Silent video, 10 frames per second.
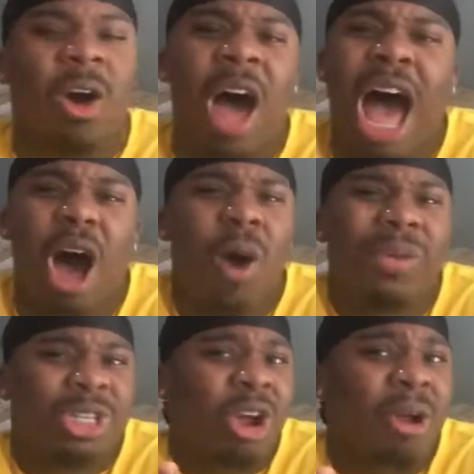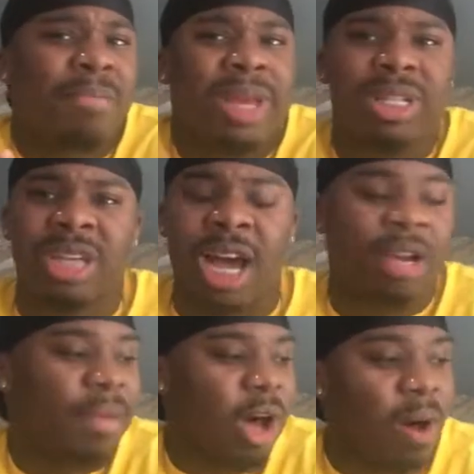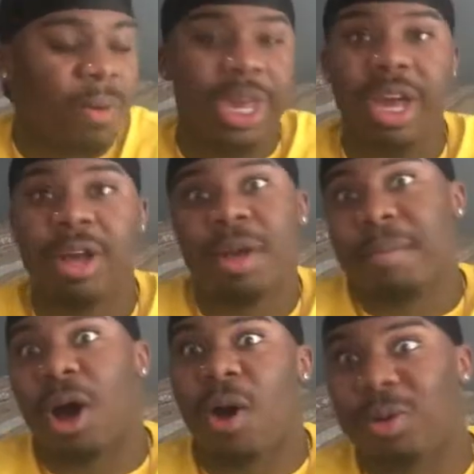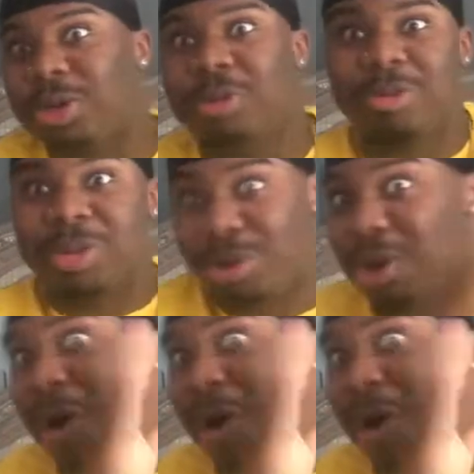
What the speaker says: I always heard men talking about, oh yeah, but oh, you know